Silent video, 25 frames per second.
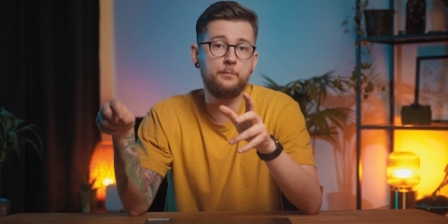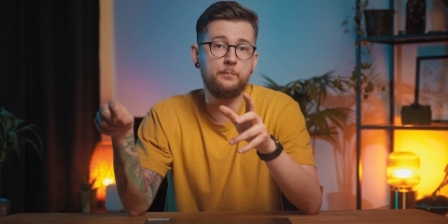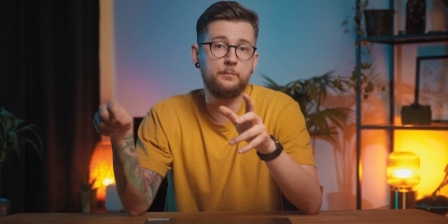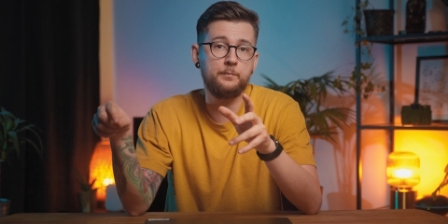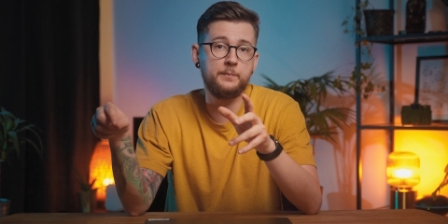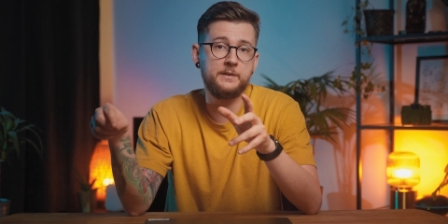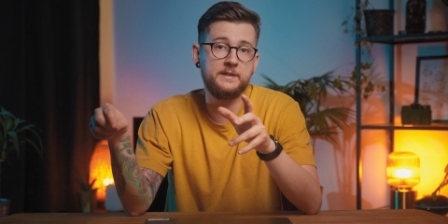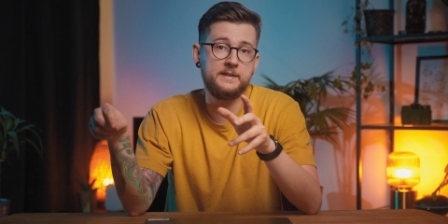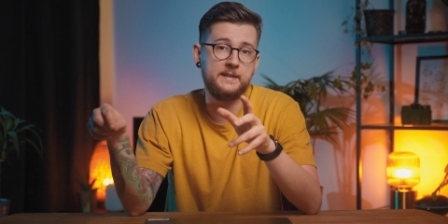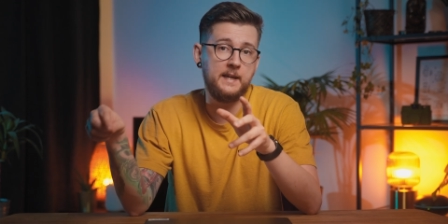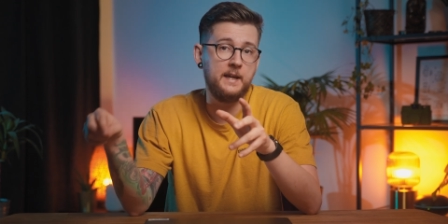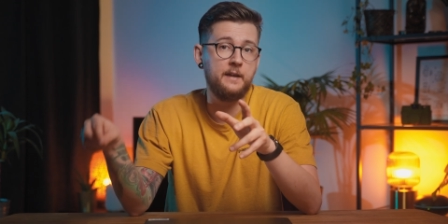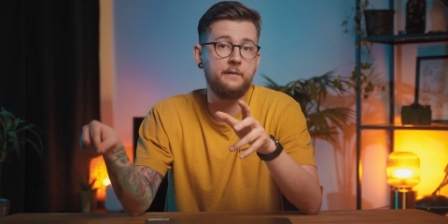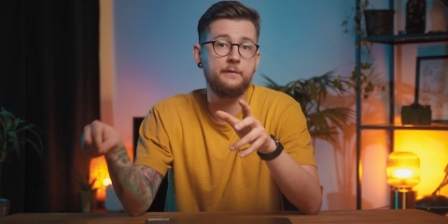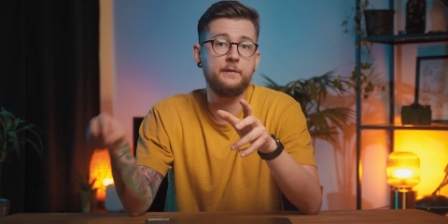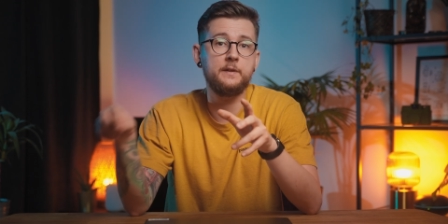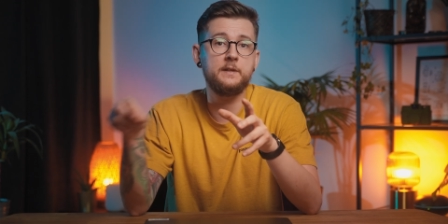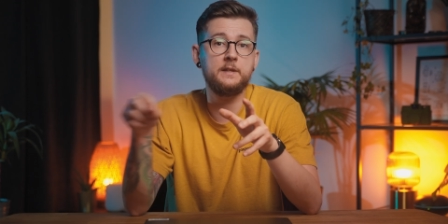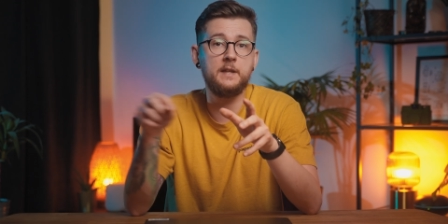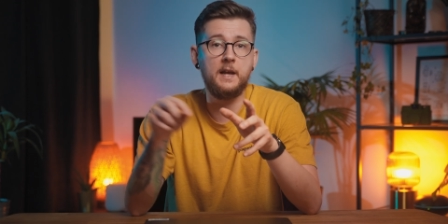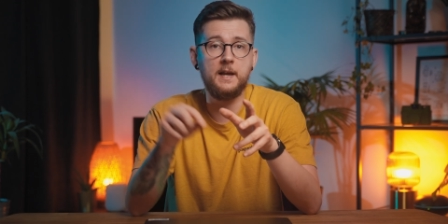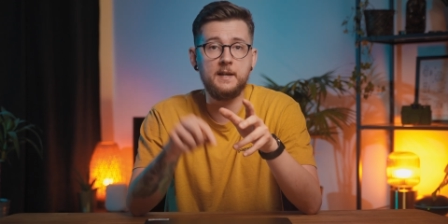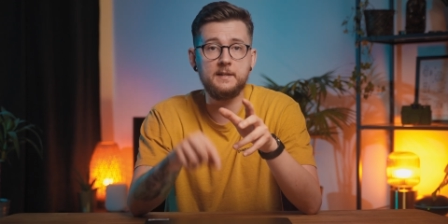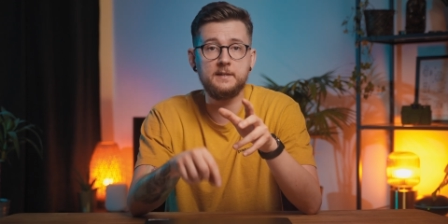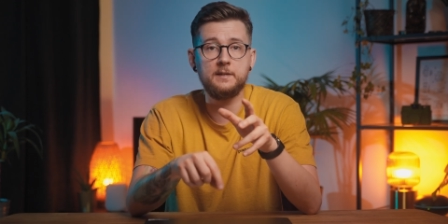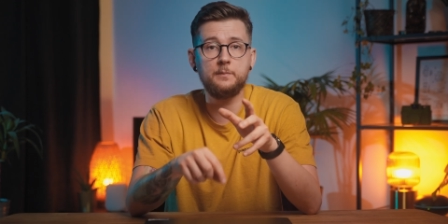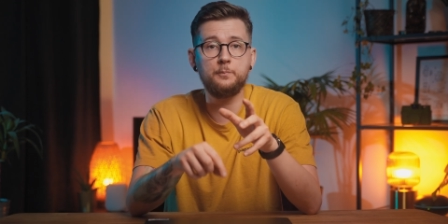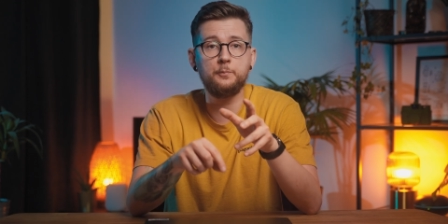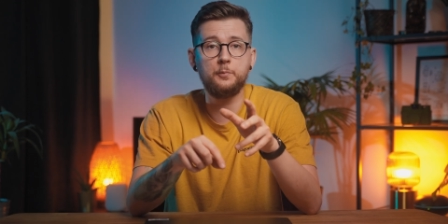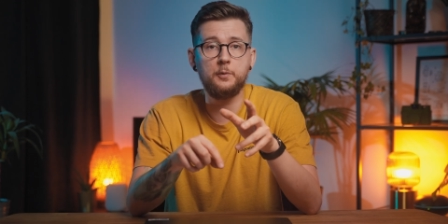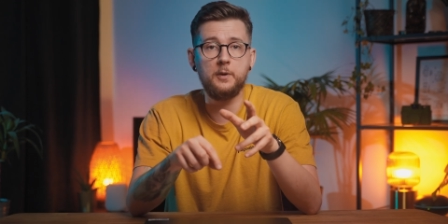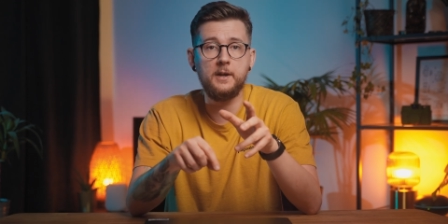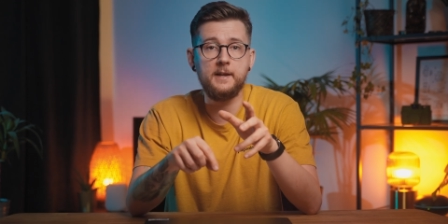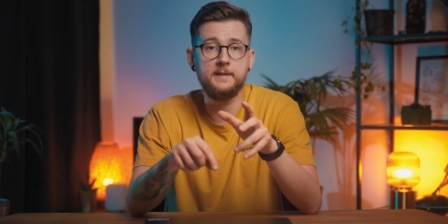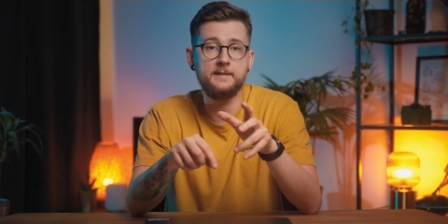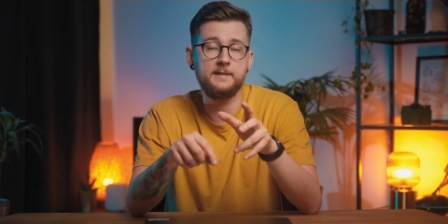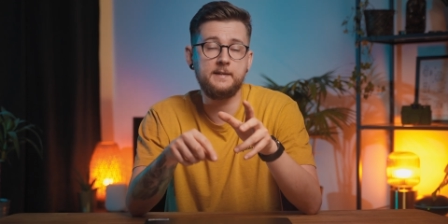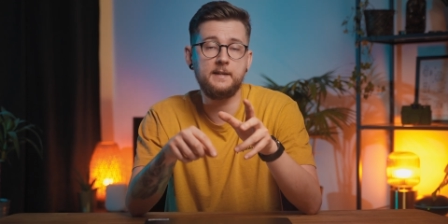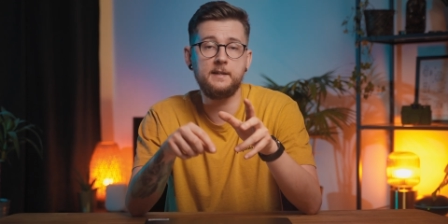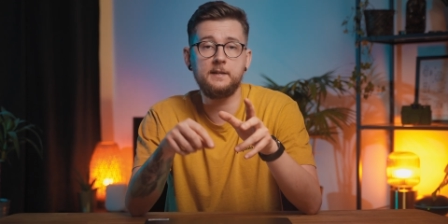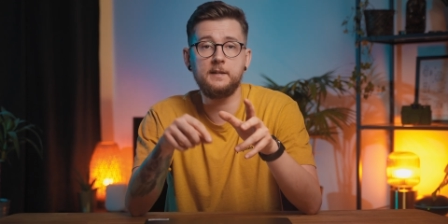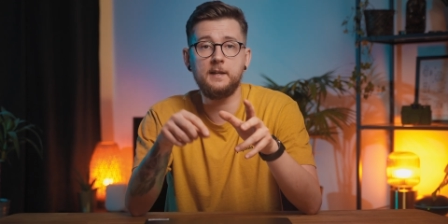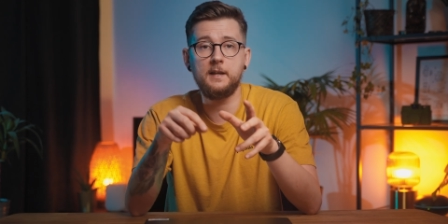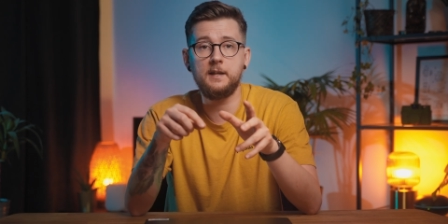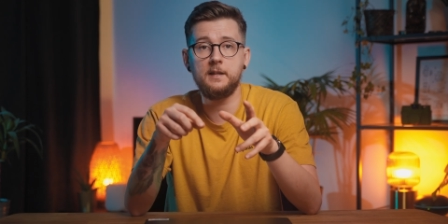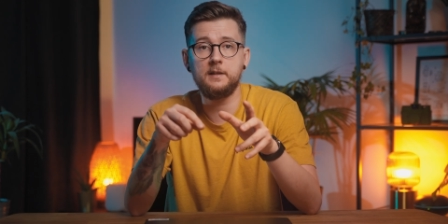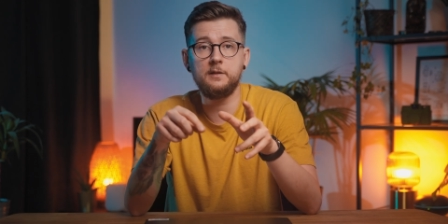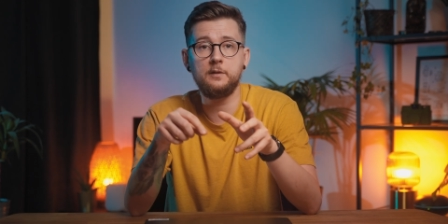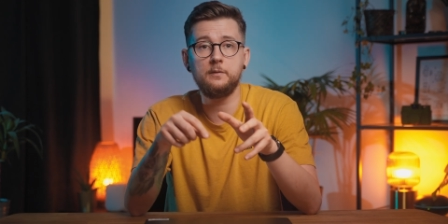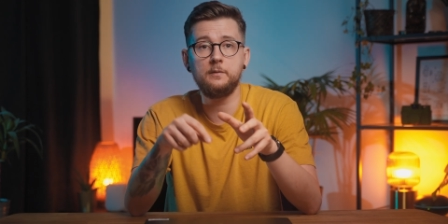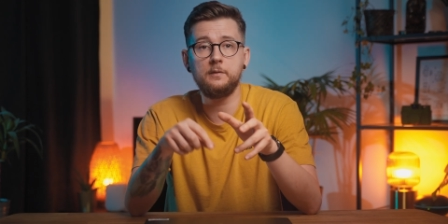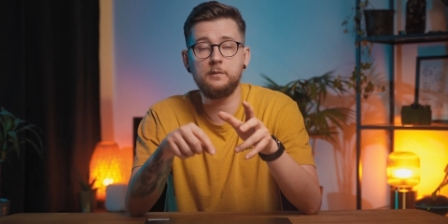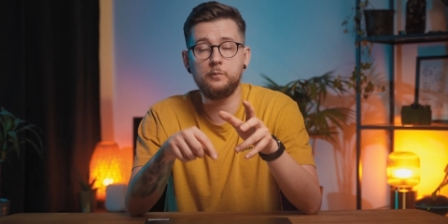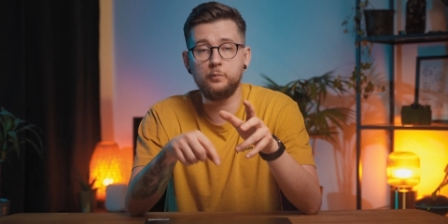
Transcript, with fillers: save it as a preset and